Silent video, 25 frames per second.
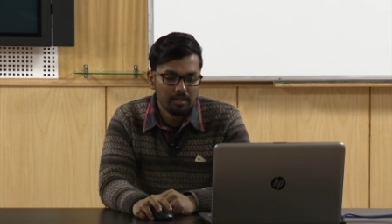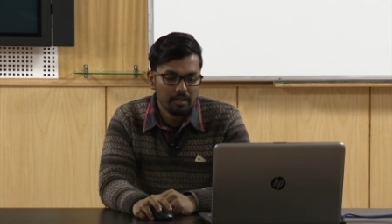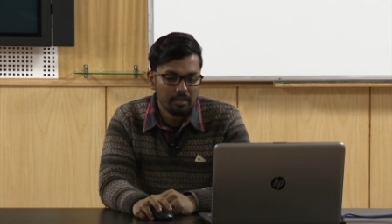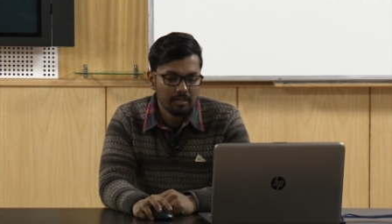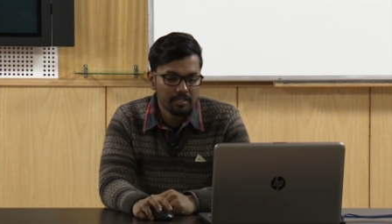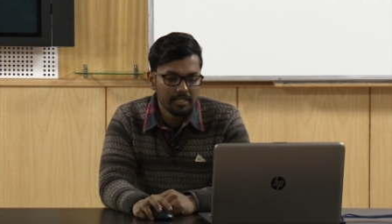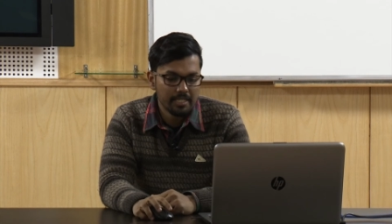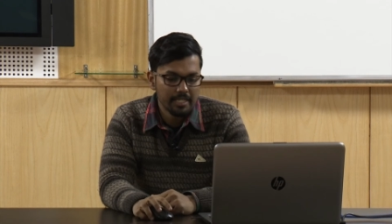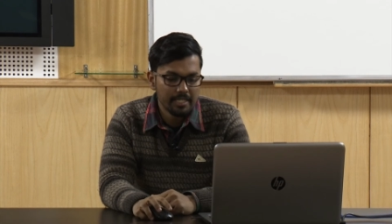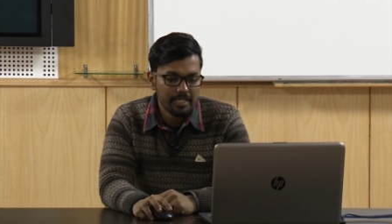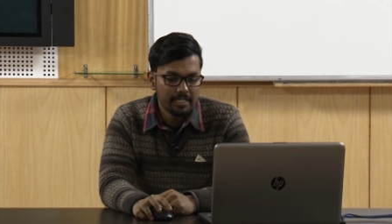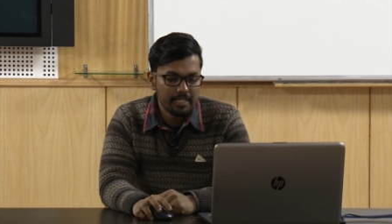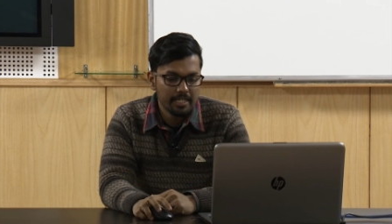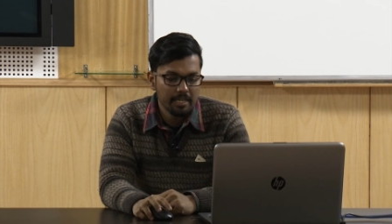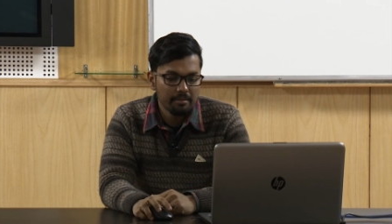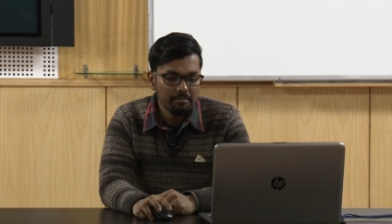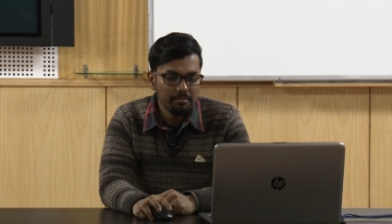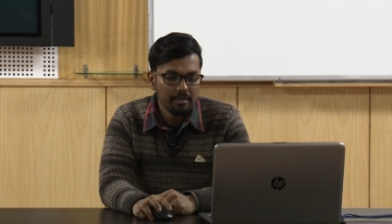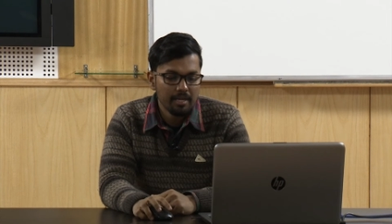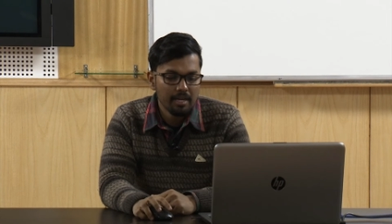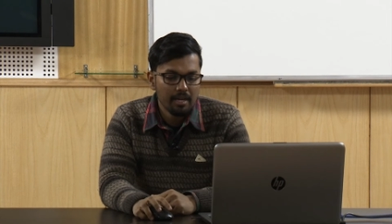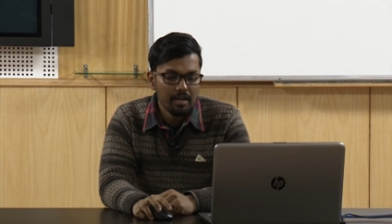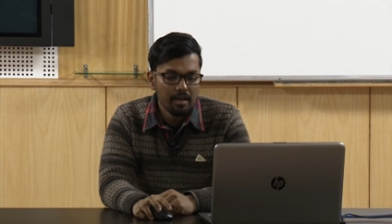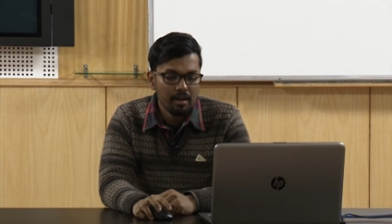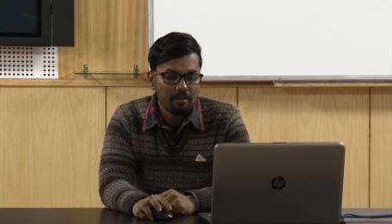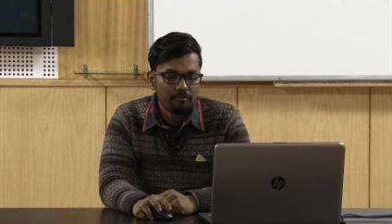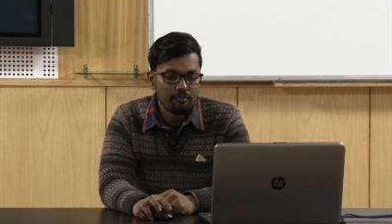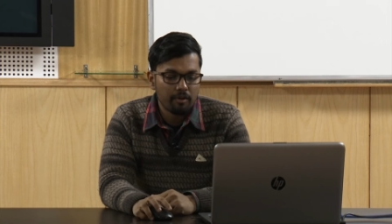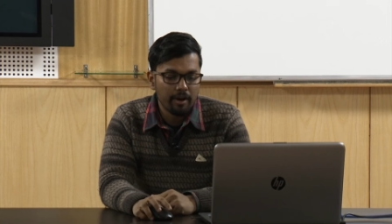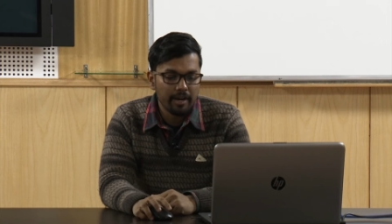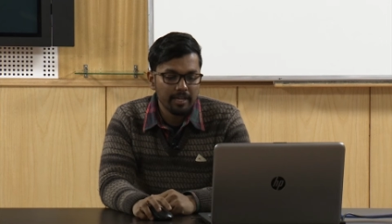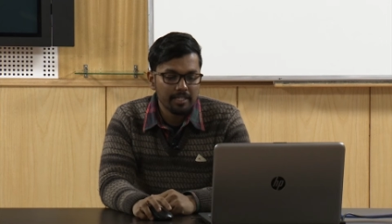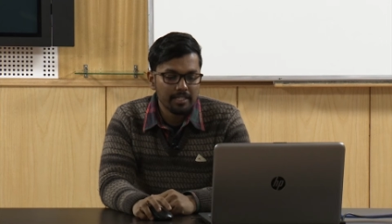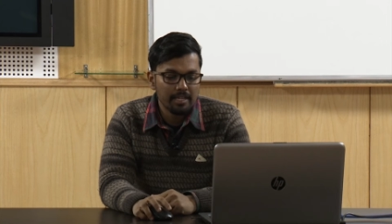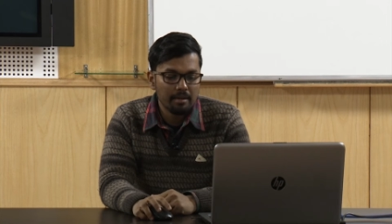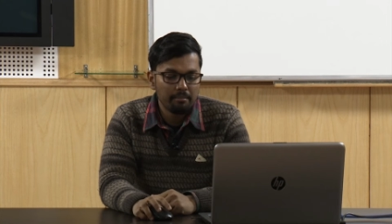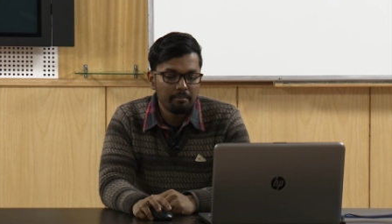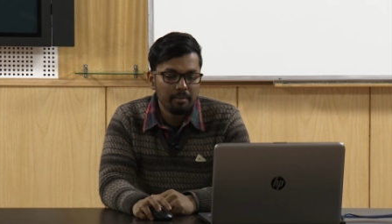system. For
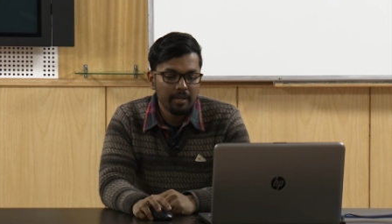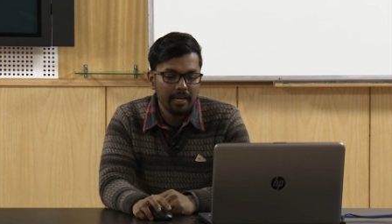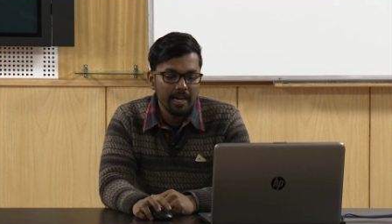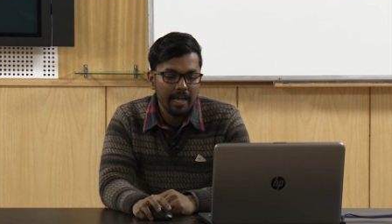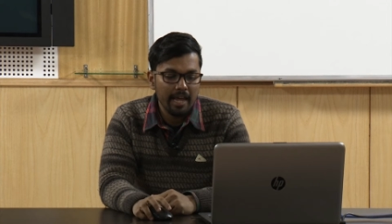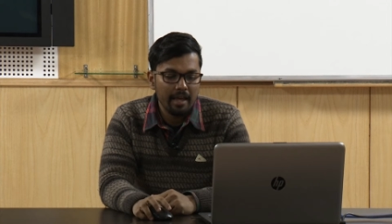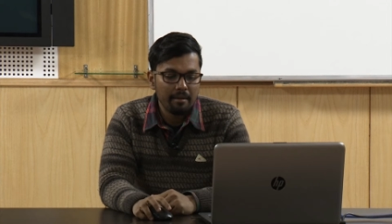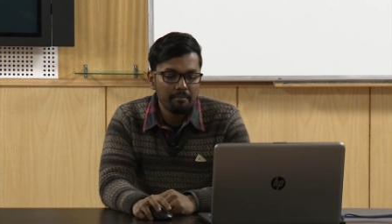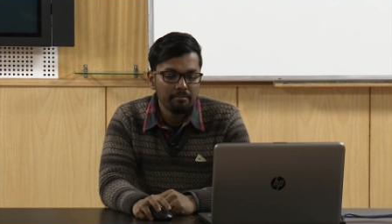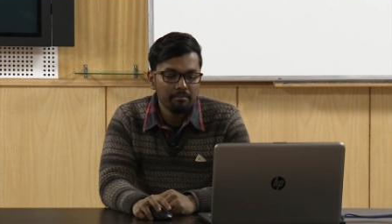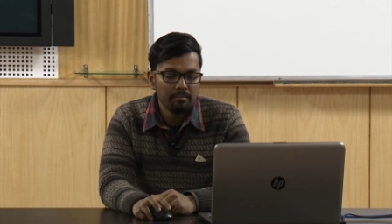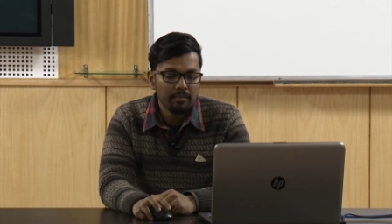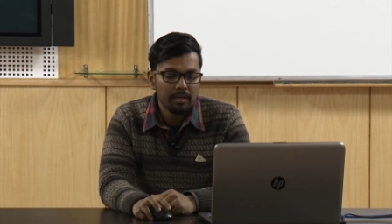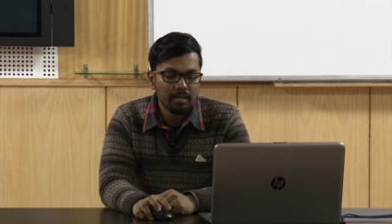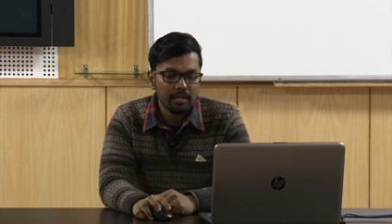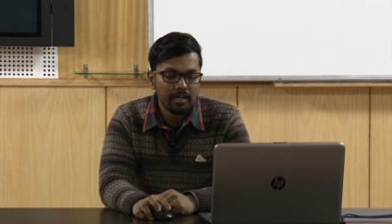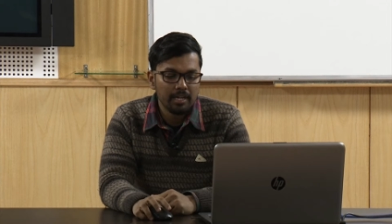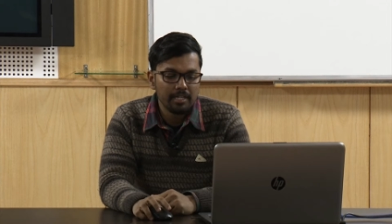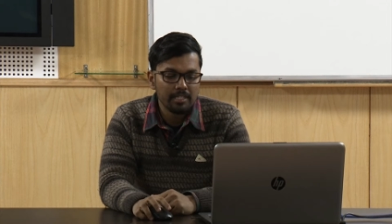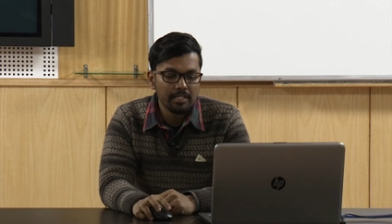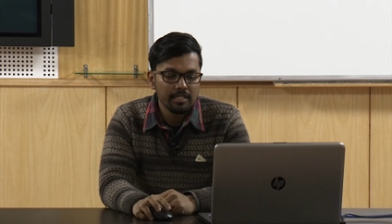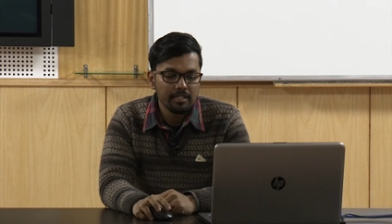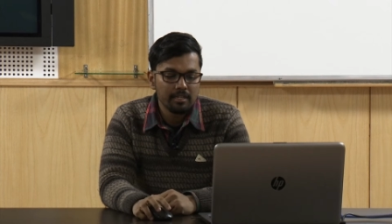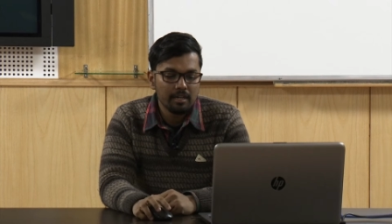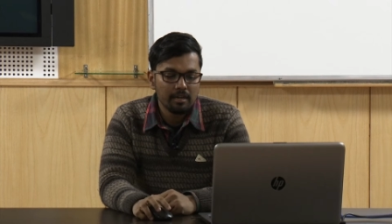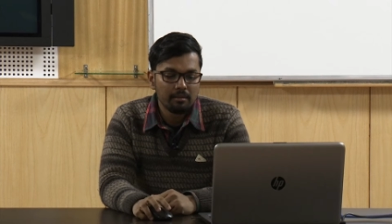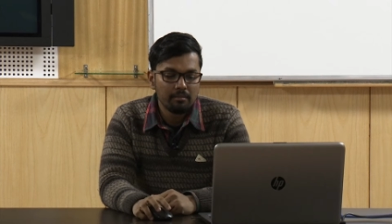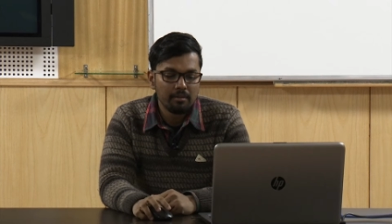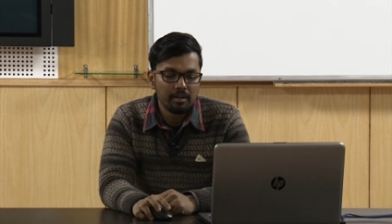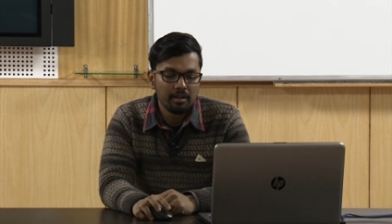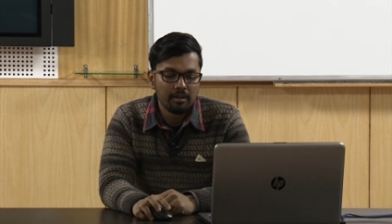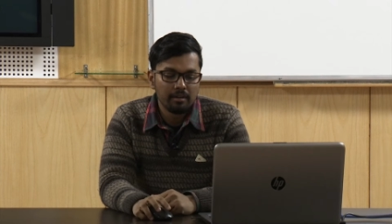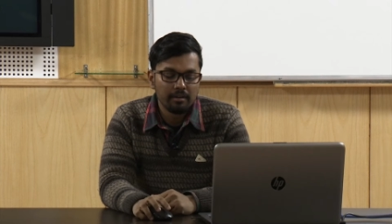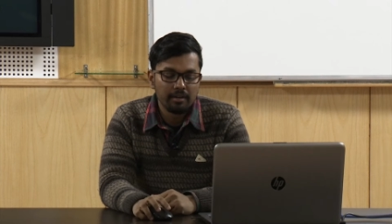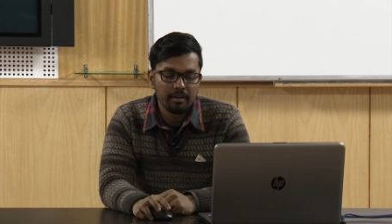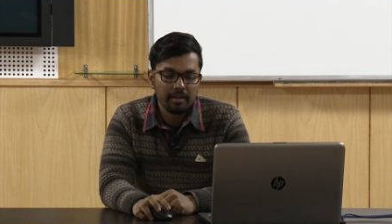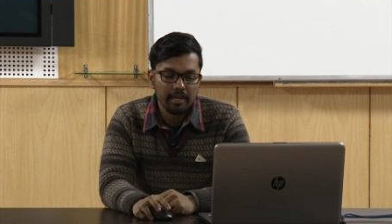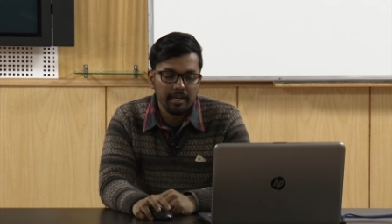example, M doesn't come
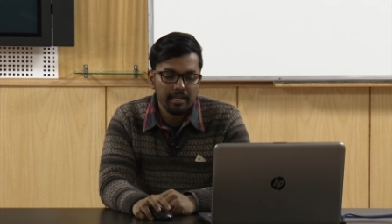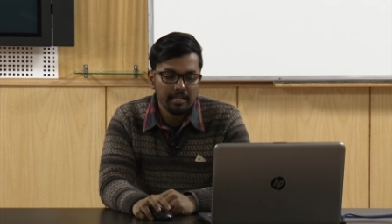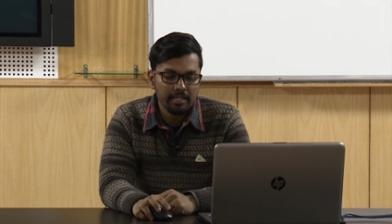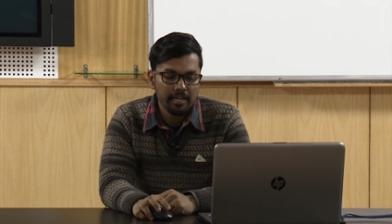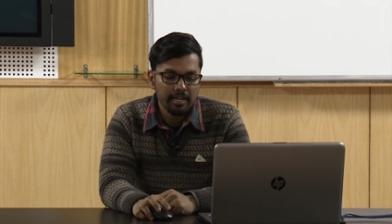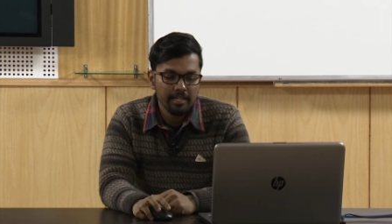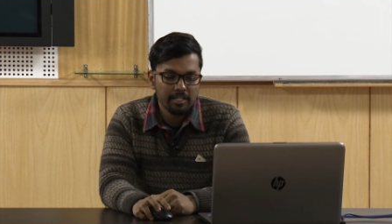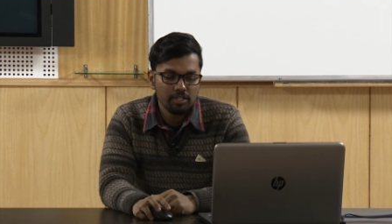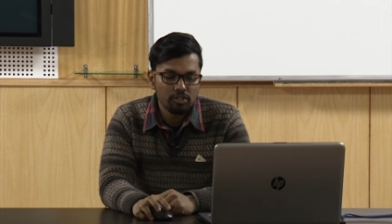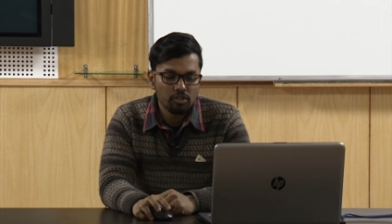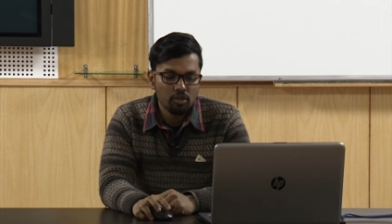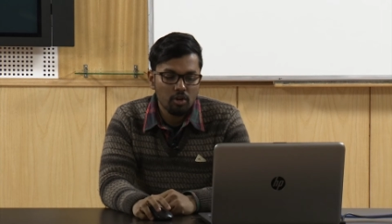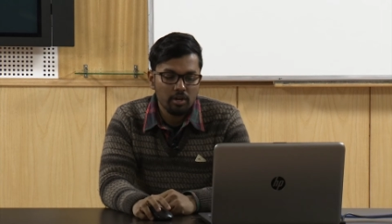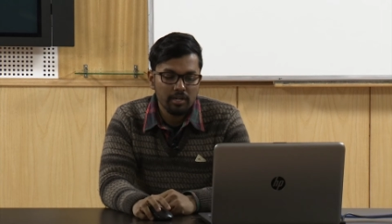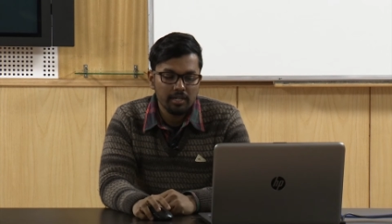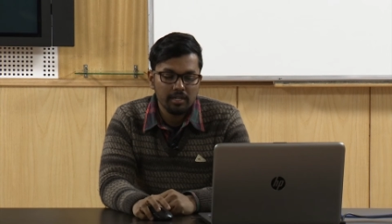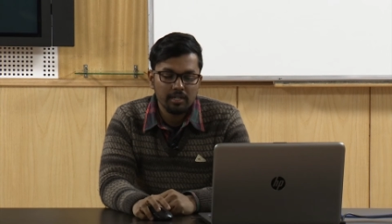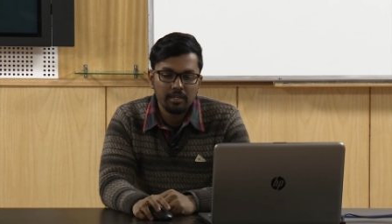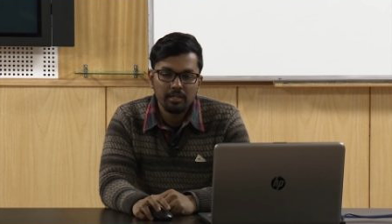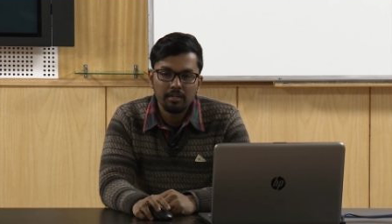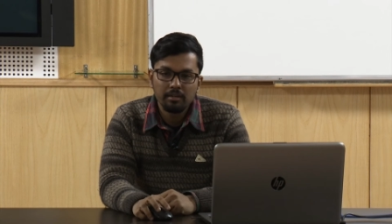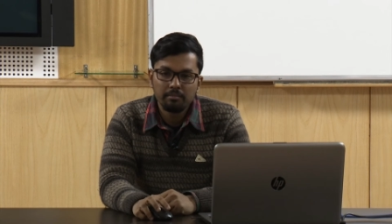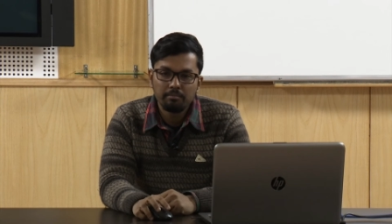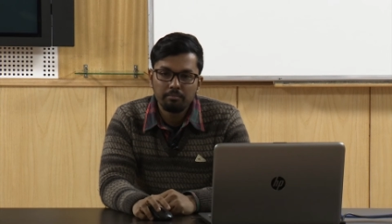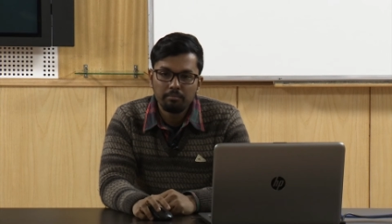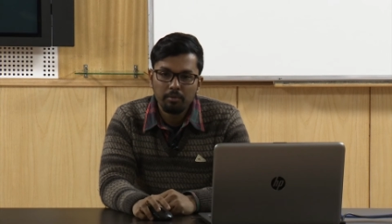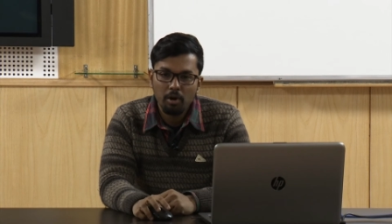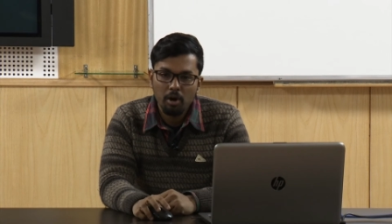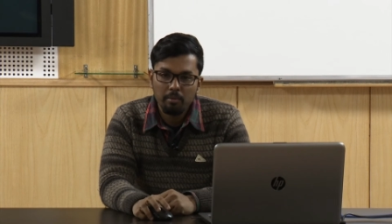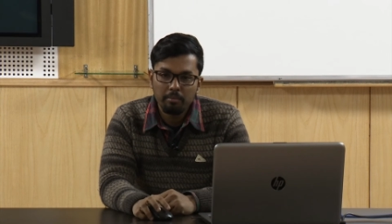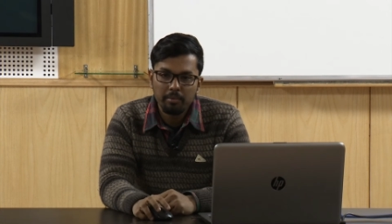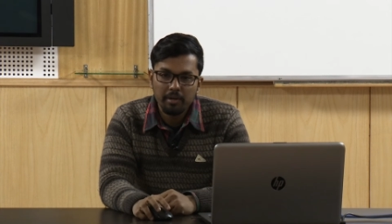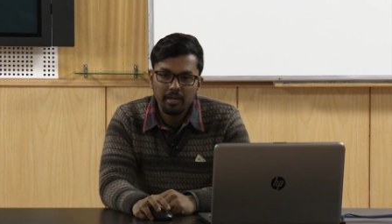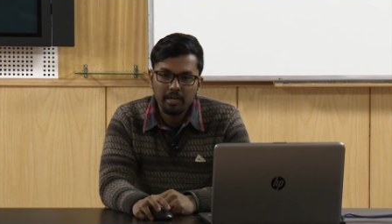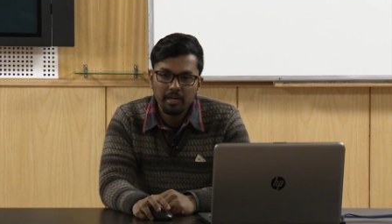is not a proper